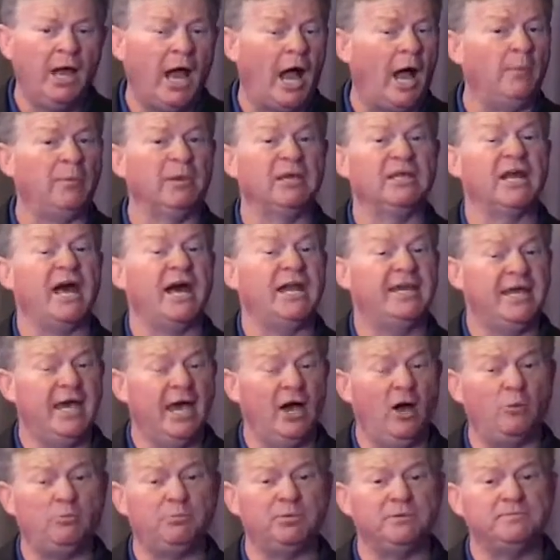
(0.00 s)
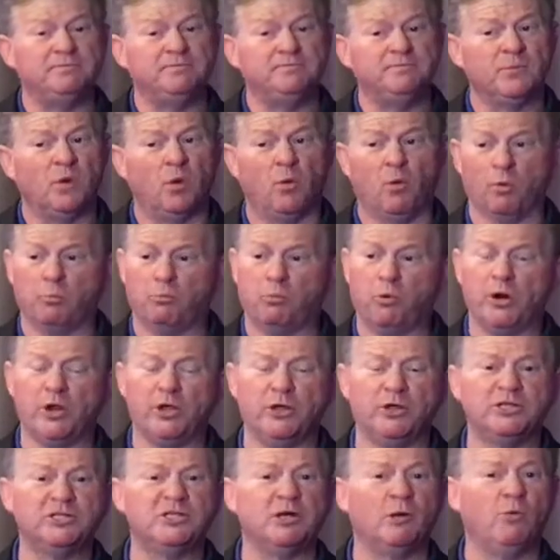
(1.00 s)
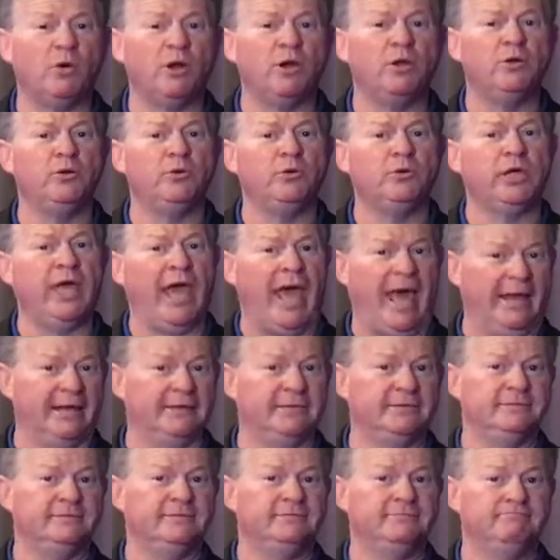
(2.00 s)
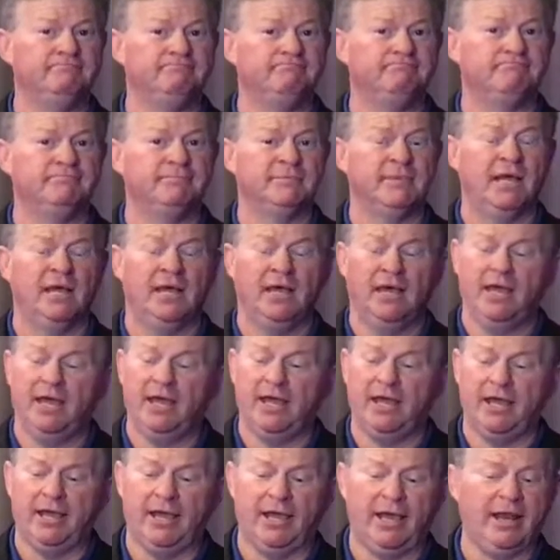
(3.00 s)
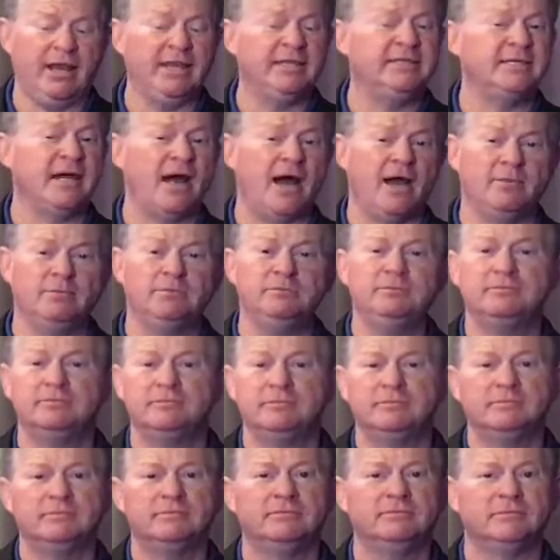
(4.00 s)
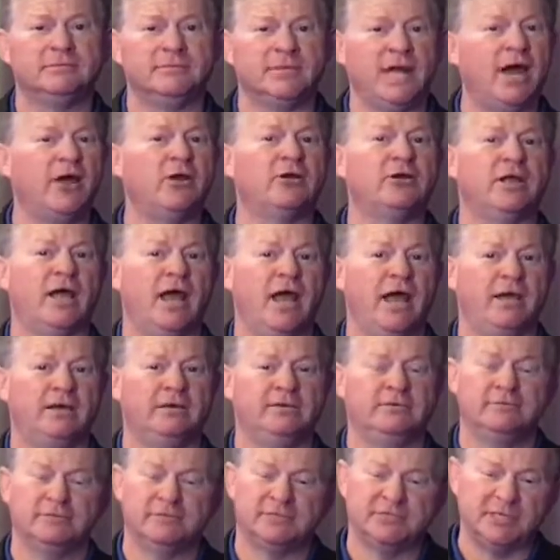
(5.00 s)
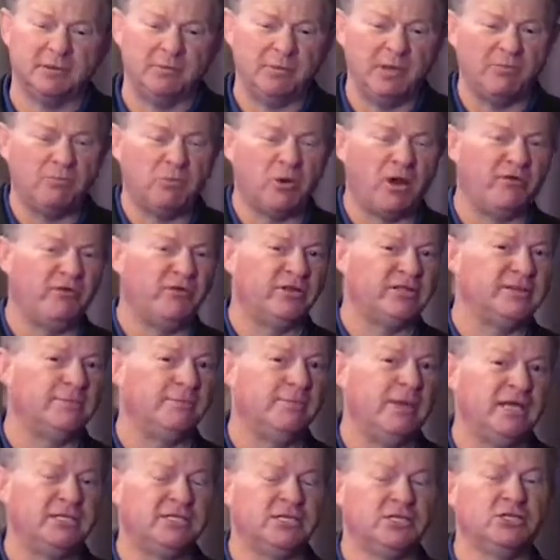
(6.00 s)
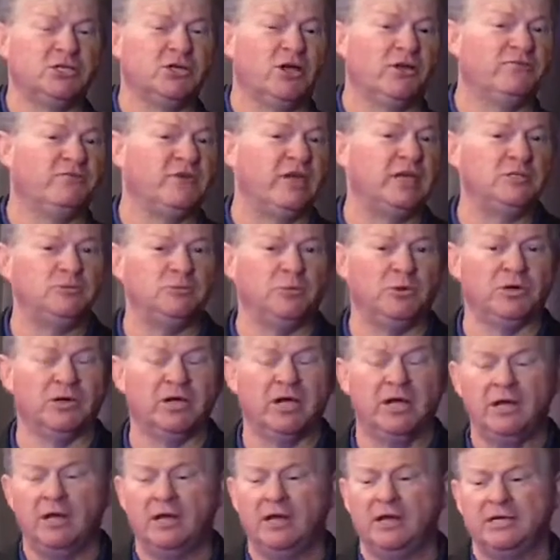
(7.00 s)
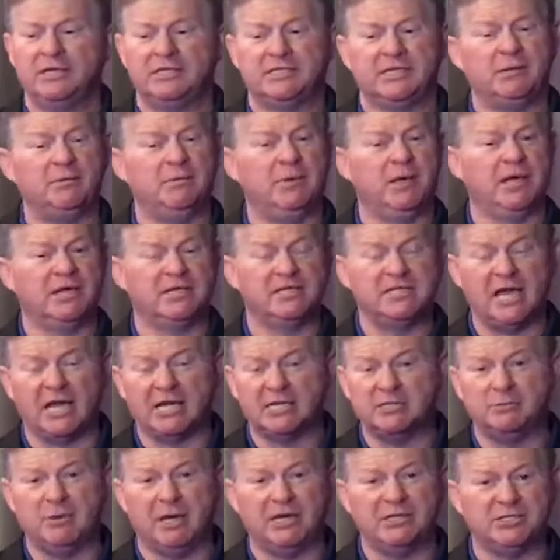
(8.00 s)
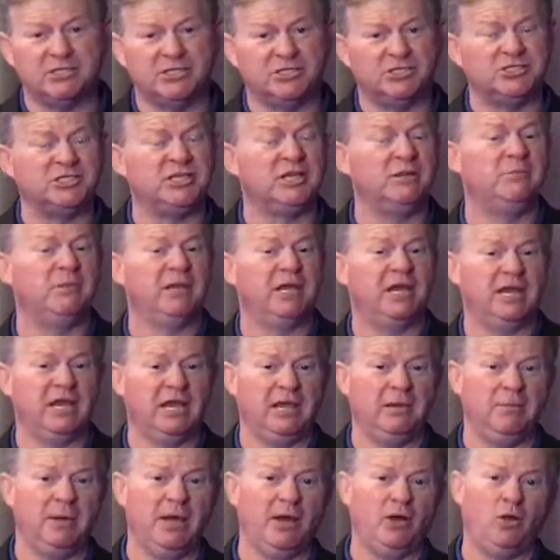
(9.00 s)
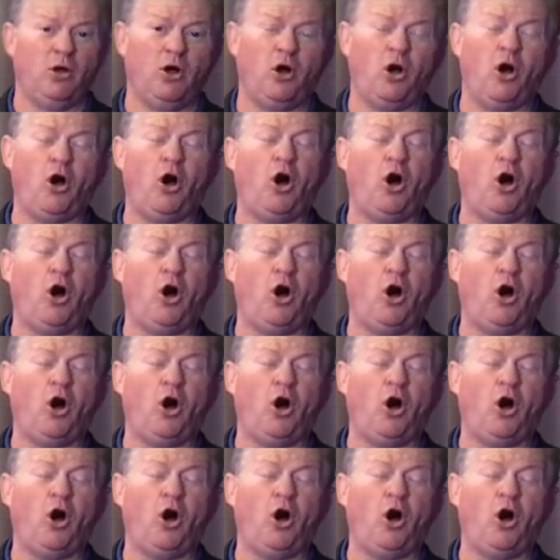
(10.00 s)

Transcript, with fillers: I'll be glad to help or point you to someone who can. Anytime, night or day, send me a private message on Facebook, send me a text message, send me an email.